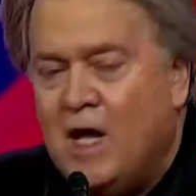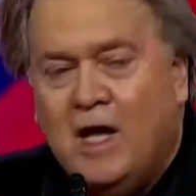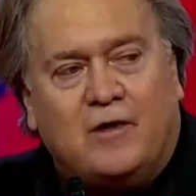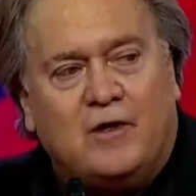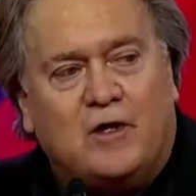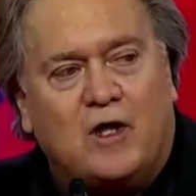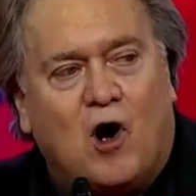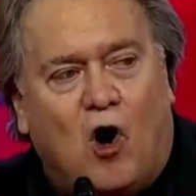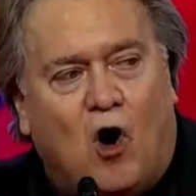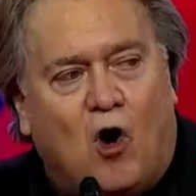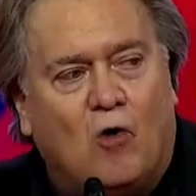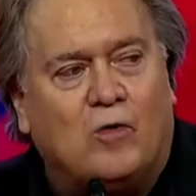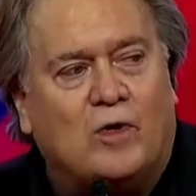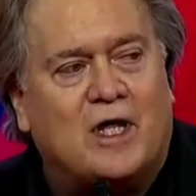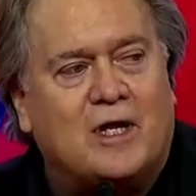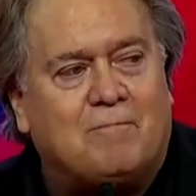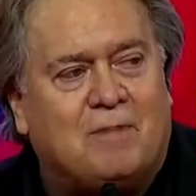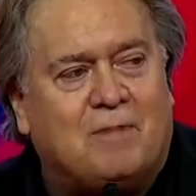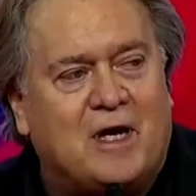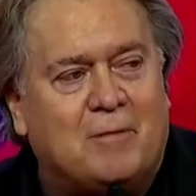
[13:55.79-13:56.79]
And the
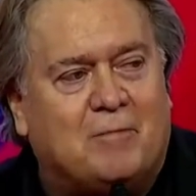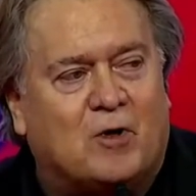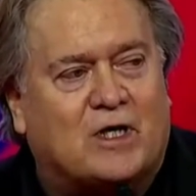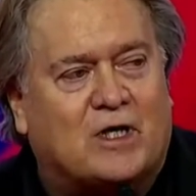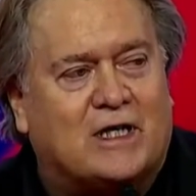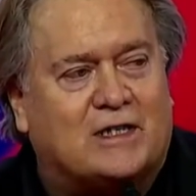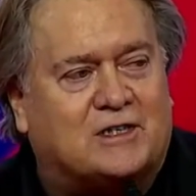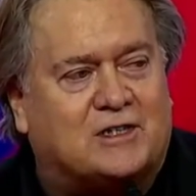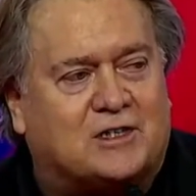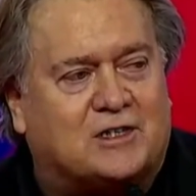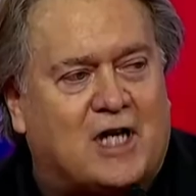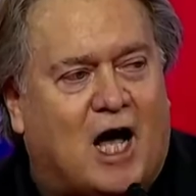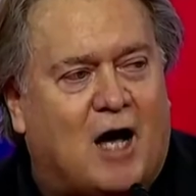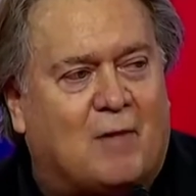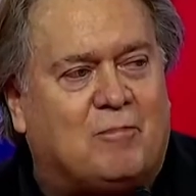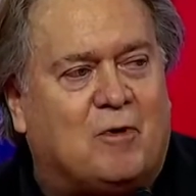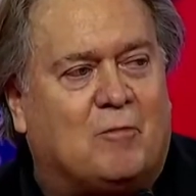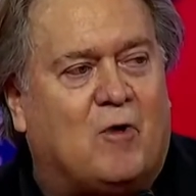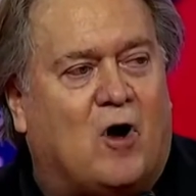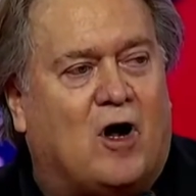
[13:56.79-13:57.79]
only people can
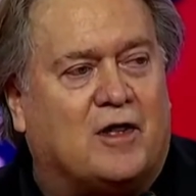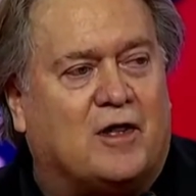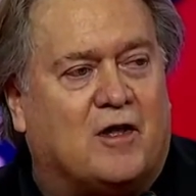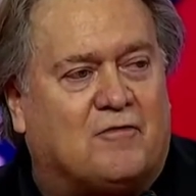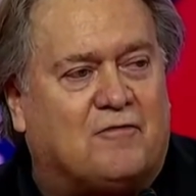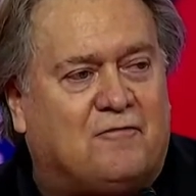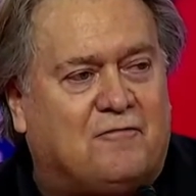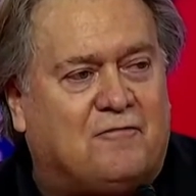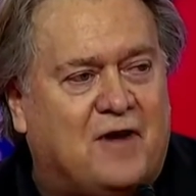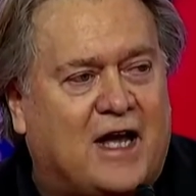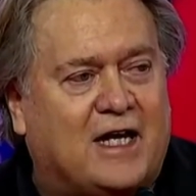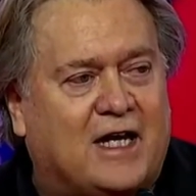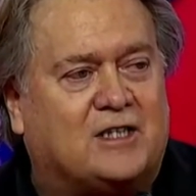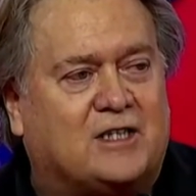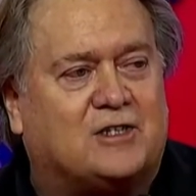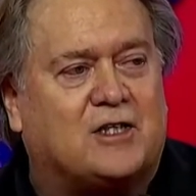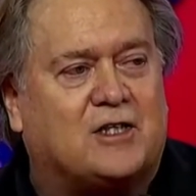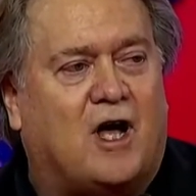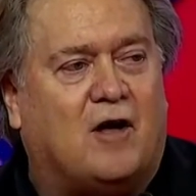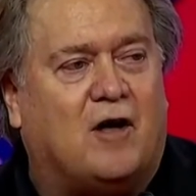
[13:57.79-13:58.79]
stop them on the
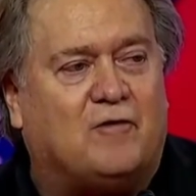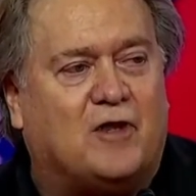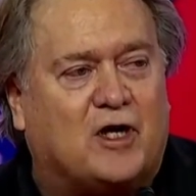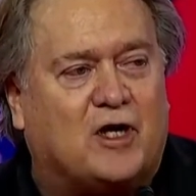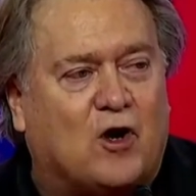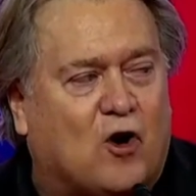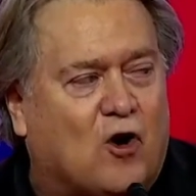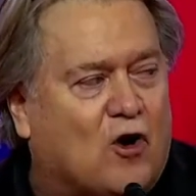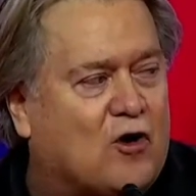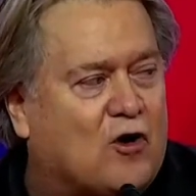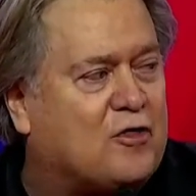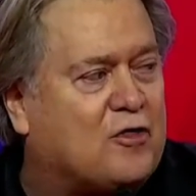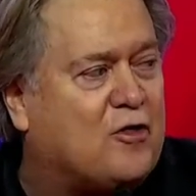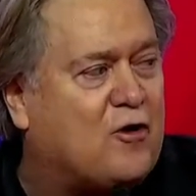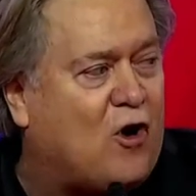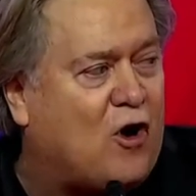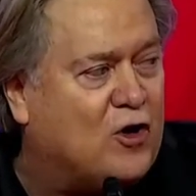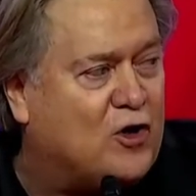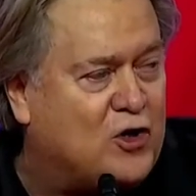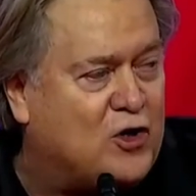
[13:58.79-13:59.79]
face of the earth
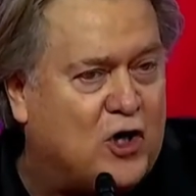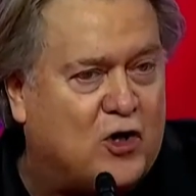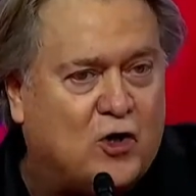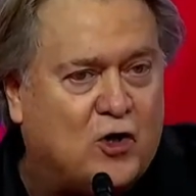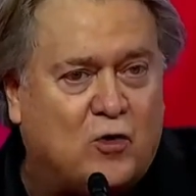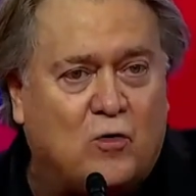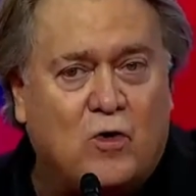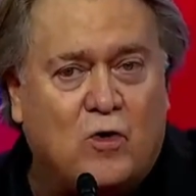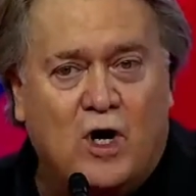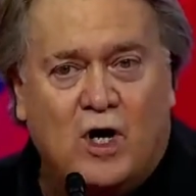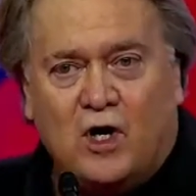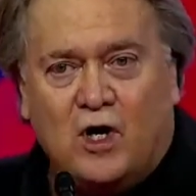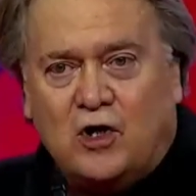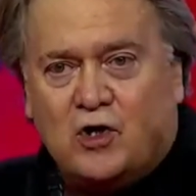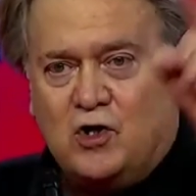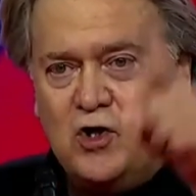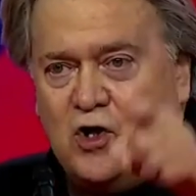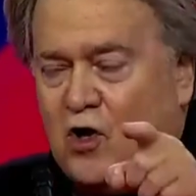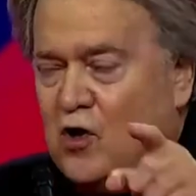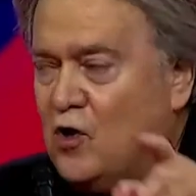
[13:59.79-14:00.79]
are you,
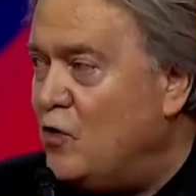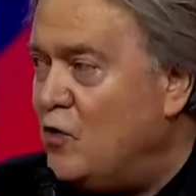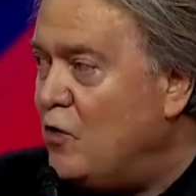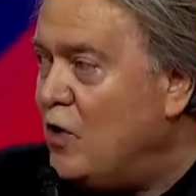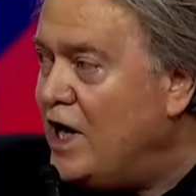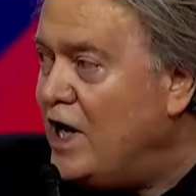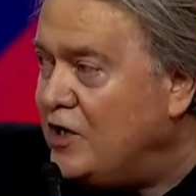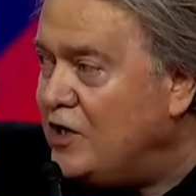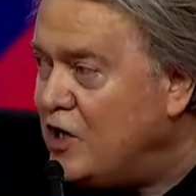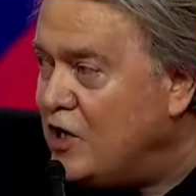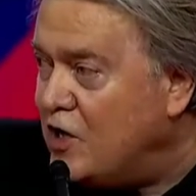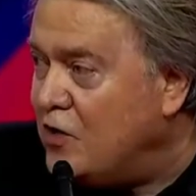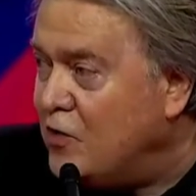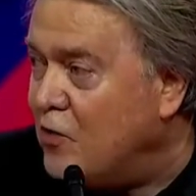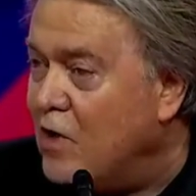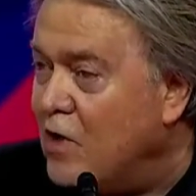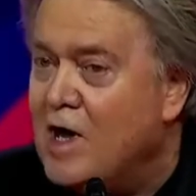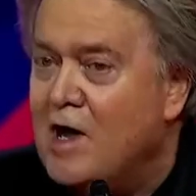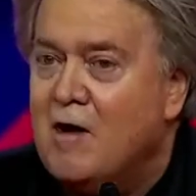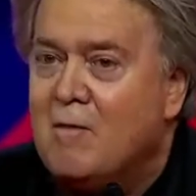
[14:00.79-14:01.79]
and you.